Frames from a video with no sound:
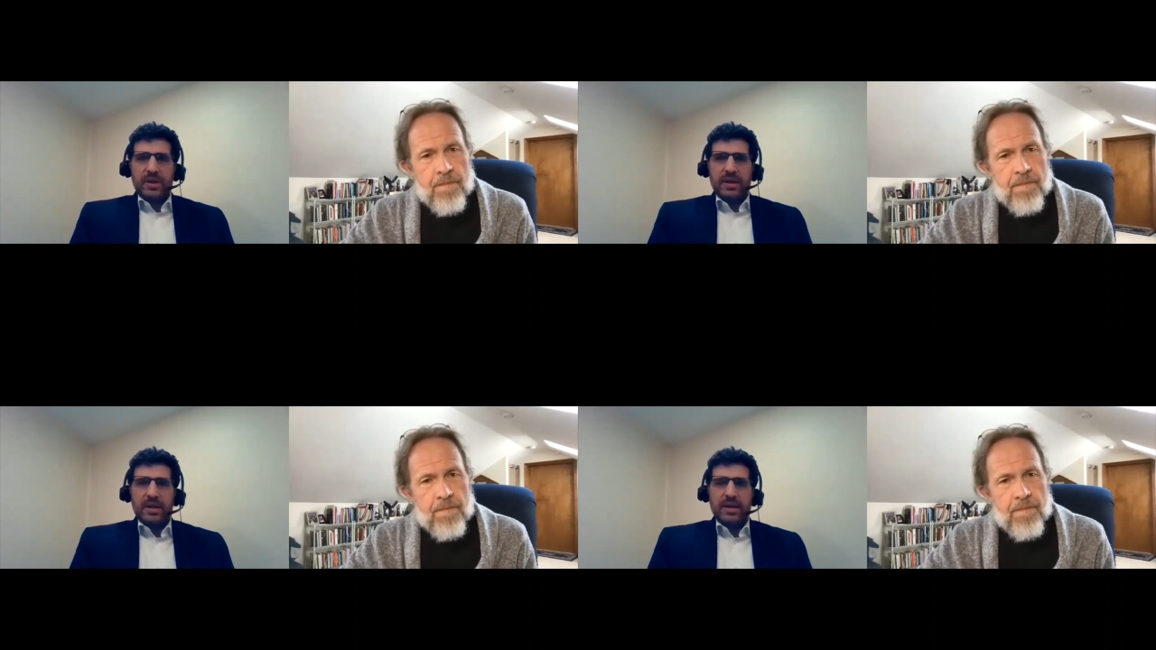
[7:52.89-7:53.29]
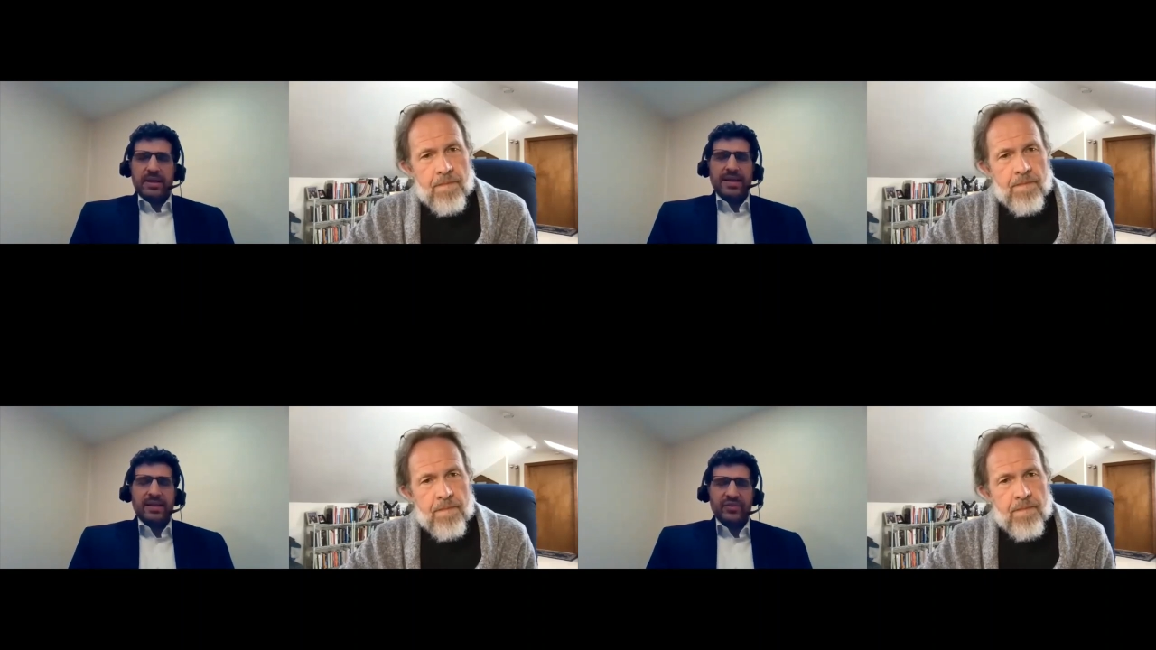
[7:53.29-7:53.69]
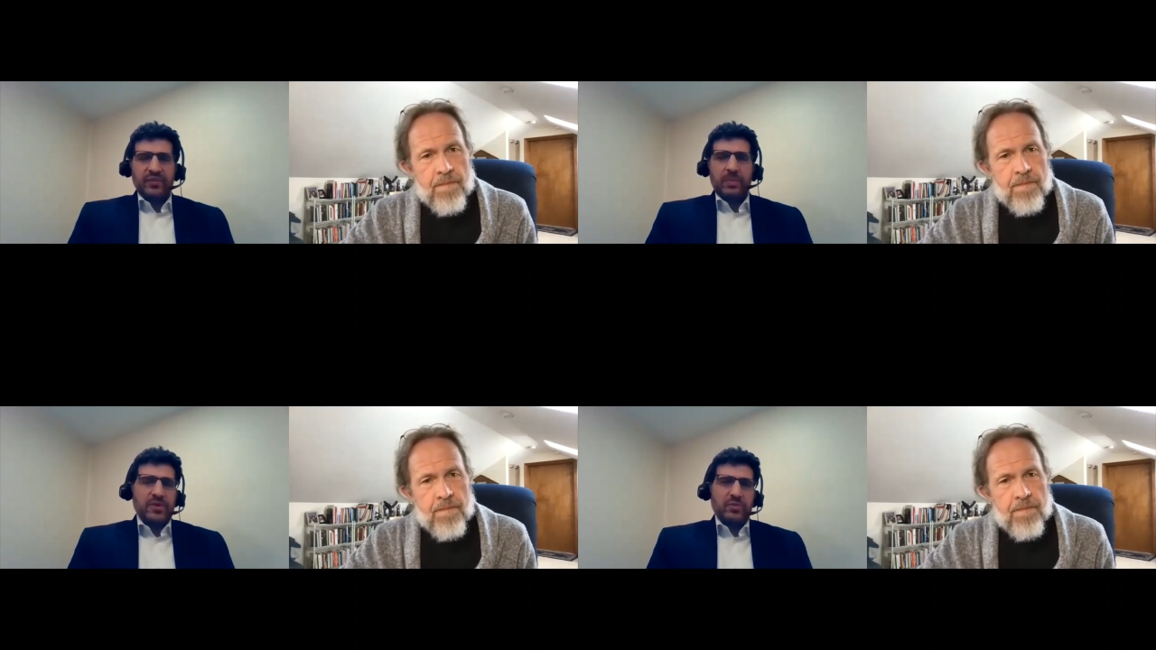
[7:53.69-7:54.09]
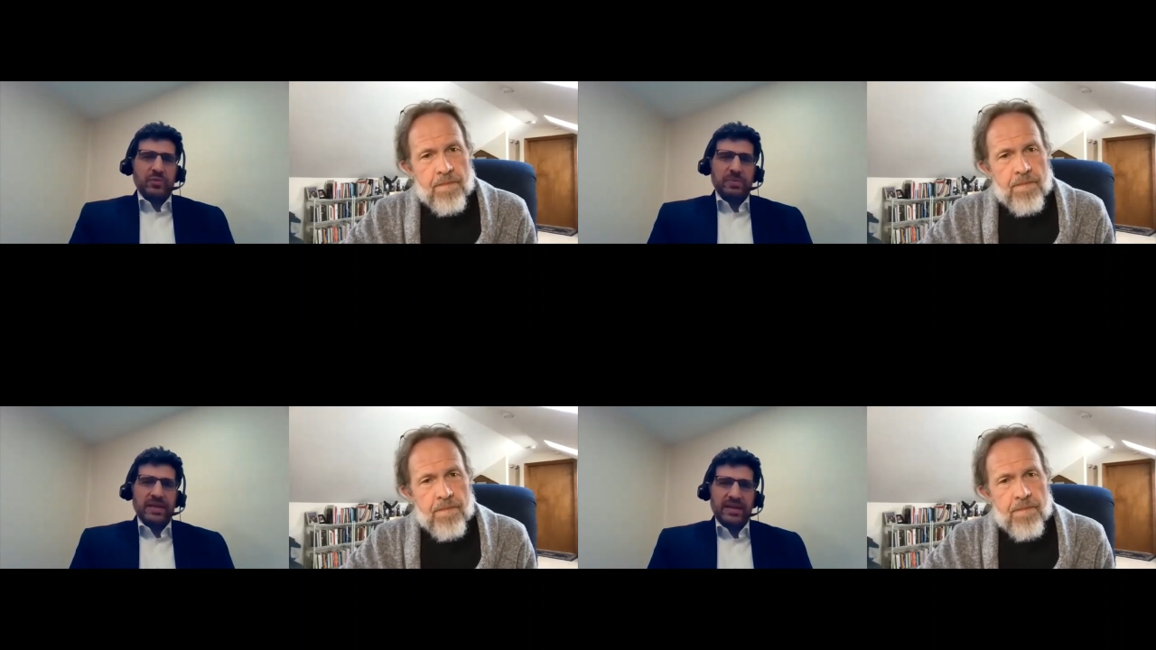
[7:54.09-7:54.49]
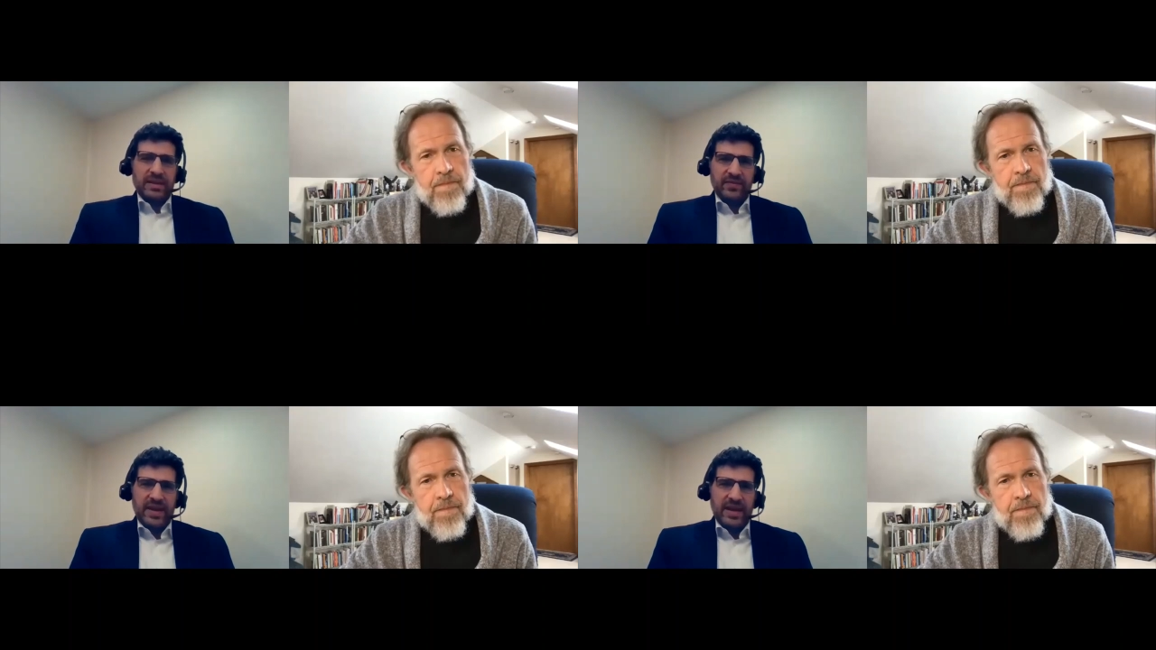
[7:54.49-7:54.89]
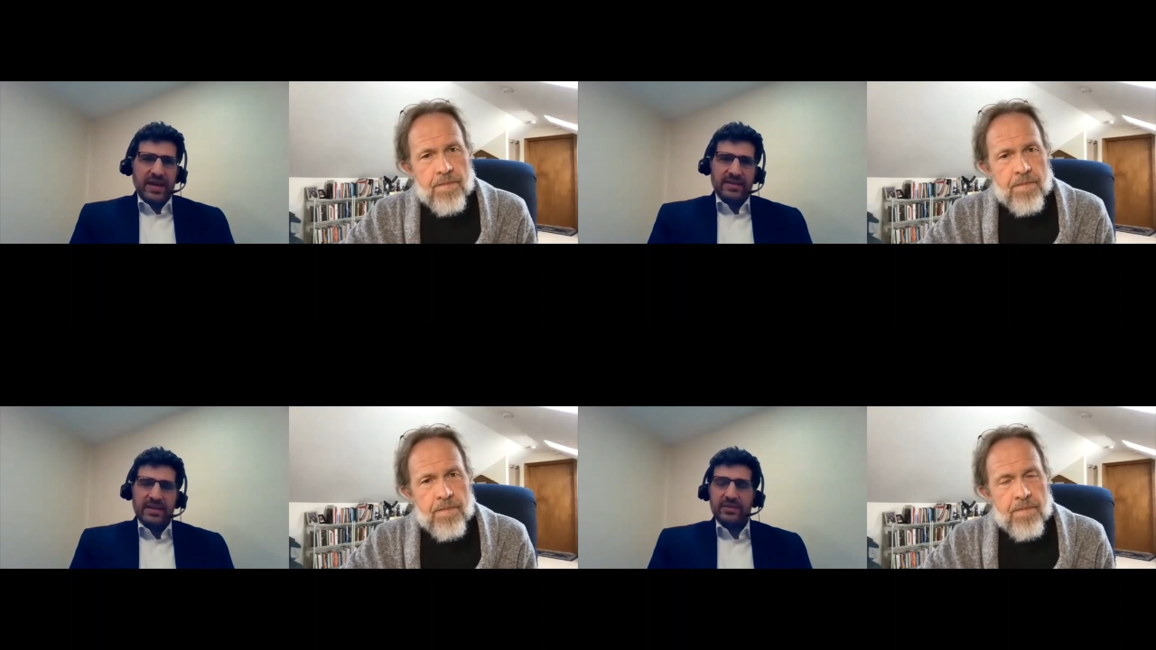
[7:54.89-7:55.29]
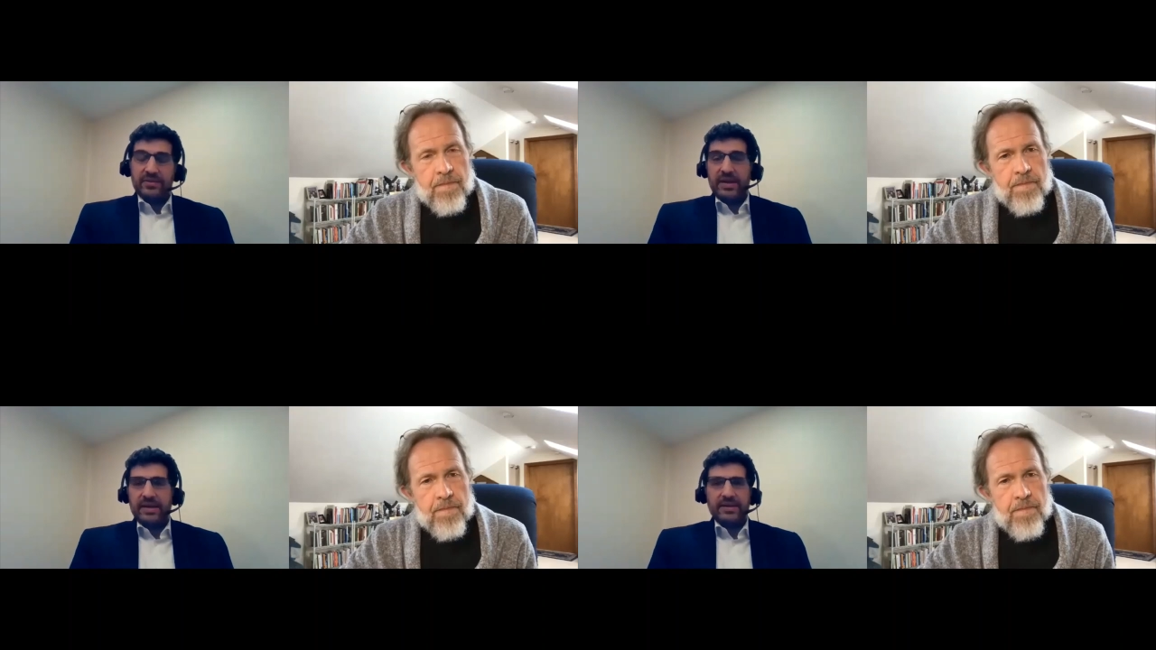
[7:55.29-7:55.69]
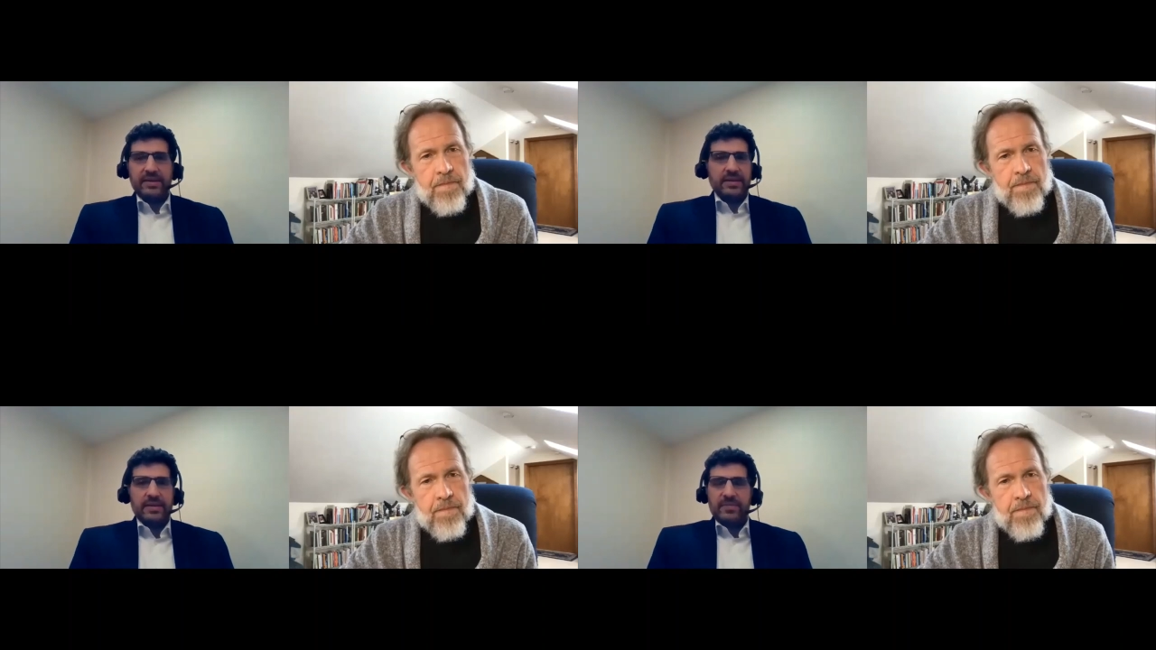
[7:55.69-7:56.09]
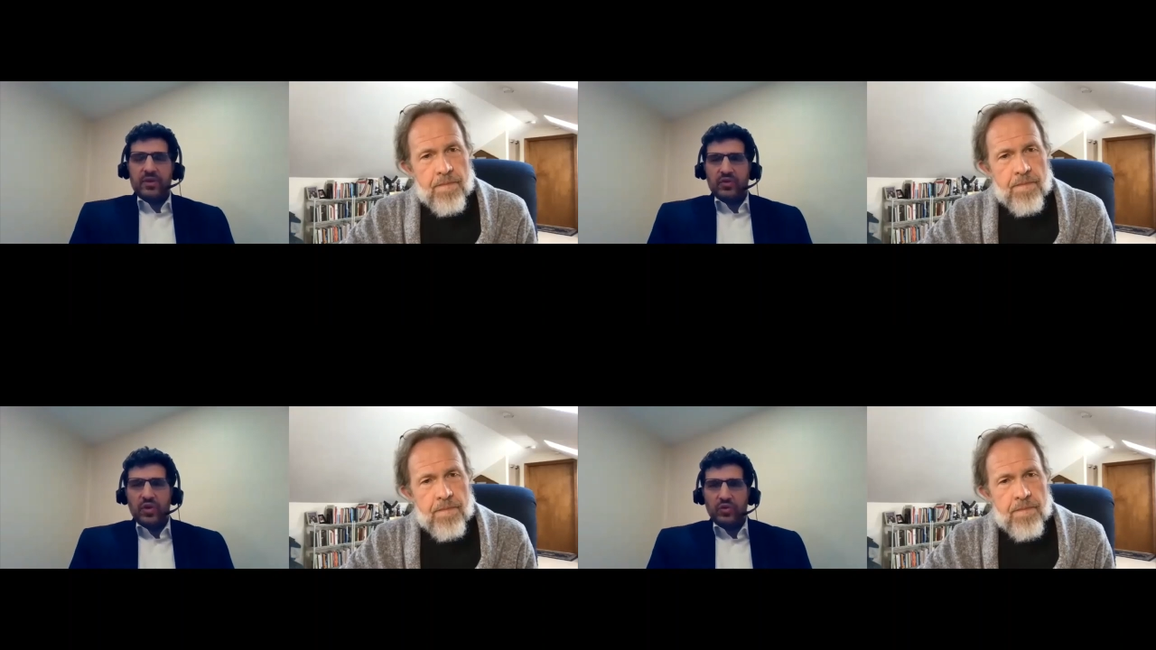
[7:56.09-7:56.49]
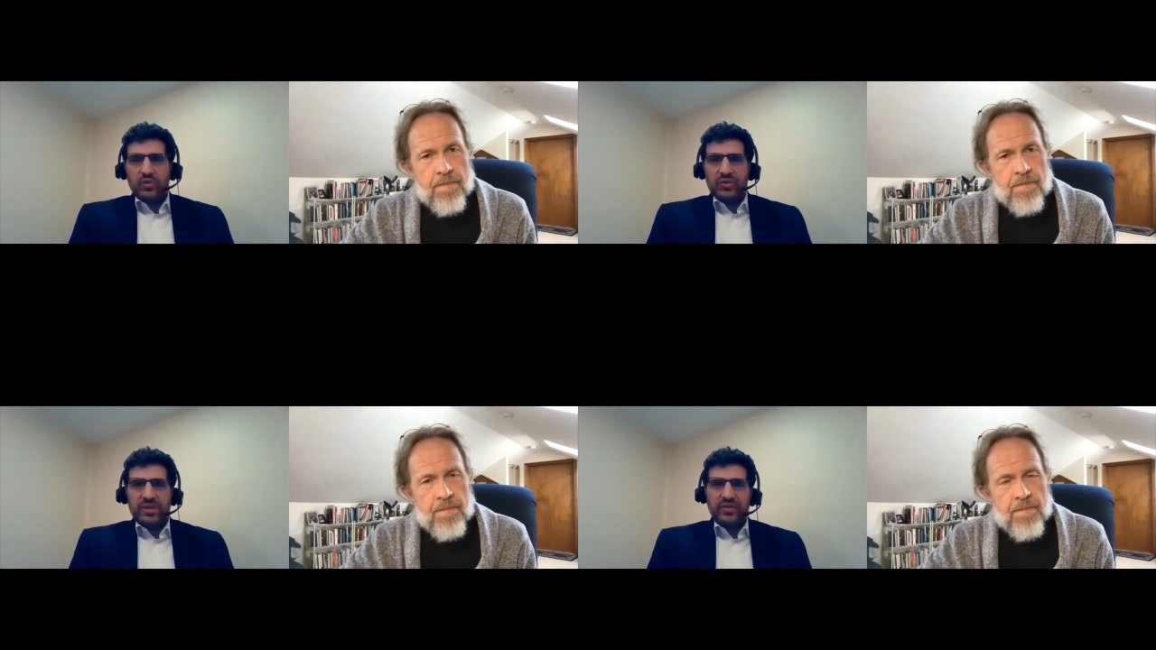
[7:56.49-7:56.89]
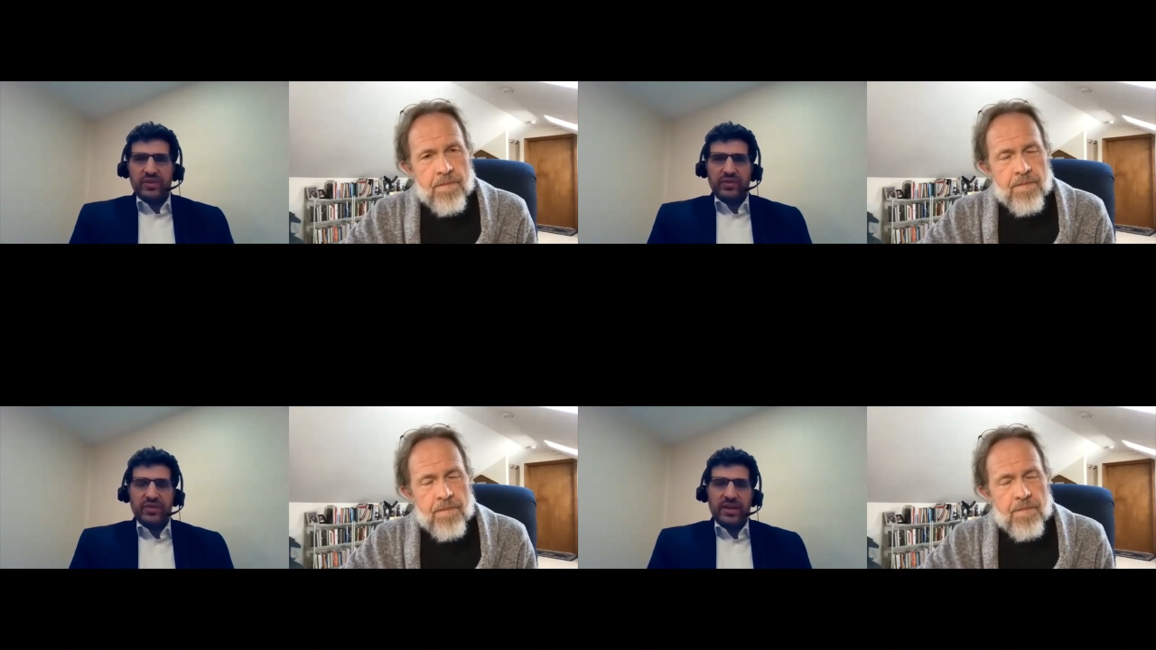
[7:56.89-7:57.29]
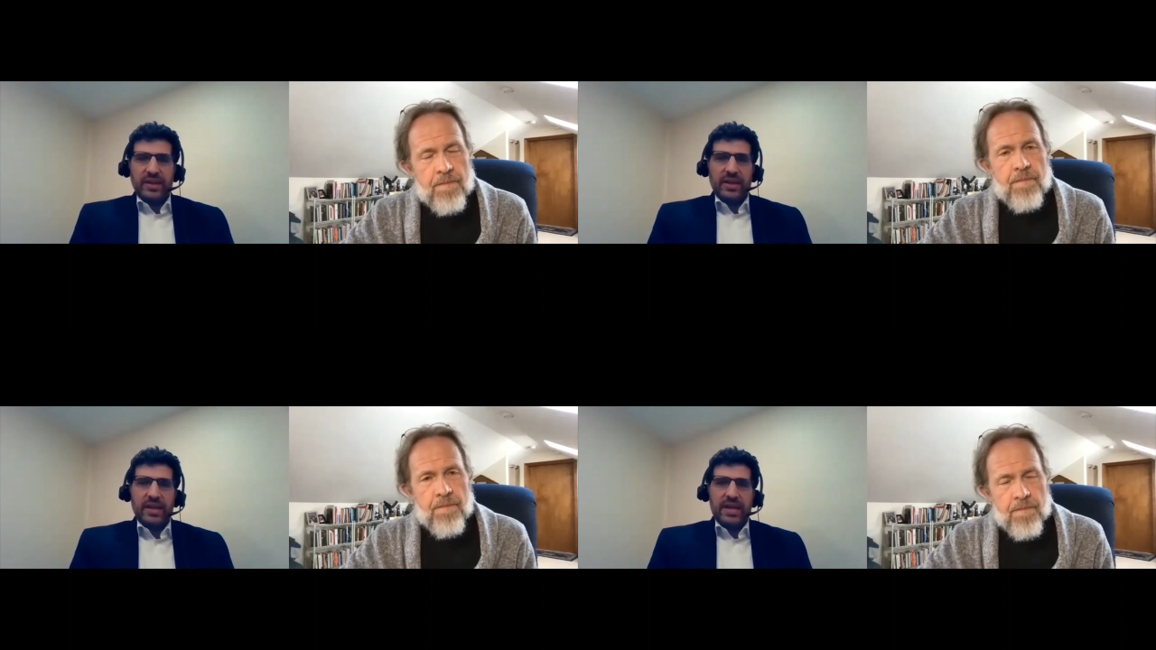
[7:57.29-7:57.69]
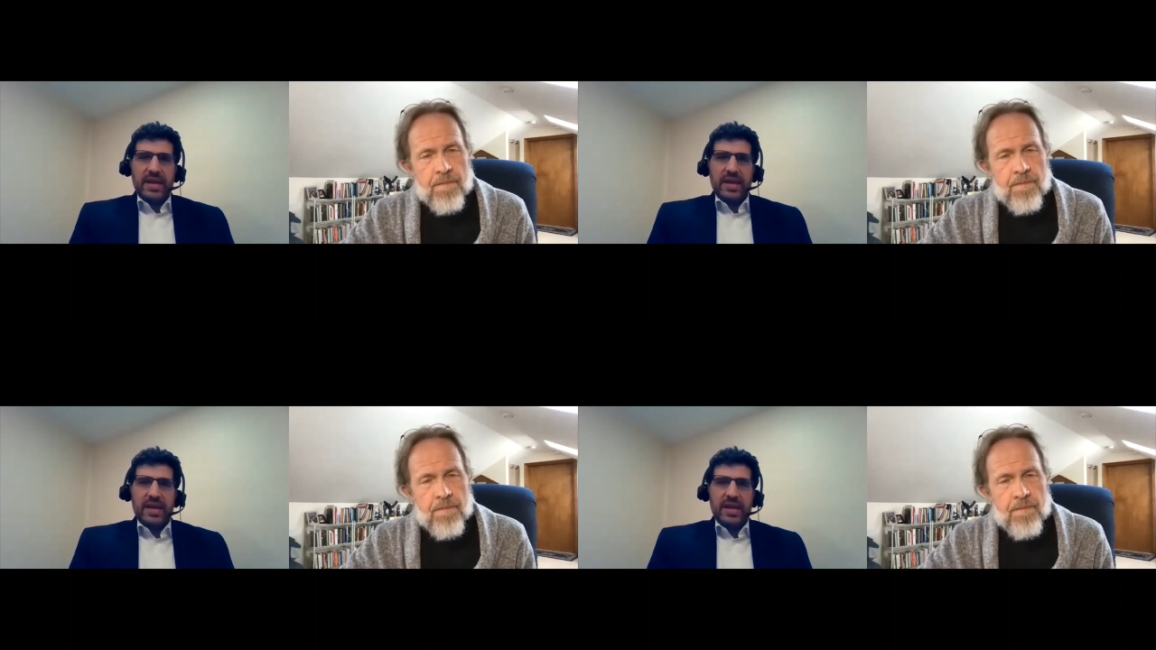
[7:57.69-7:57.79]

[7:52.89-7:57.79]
Speaker 1: a lot of this information was being conveyed, things like social distancing